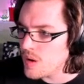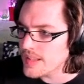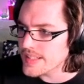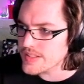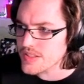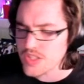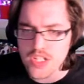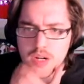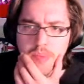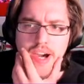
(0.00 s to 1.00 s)
Let's
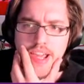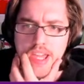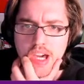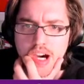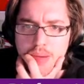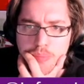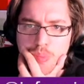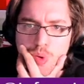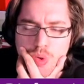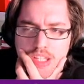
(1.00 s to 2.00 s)
start by
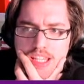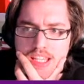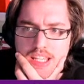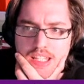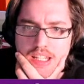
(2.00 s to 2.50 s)
pulling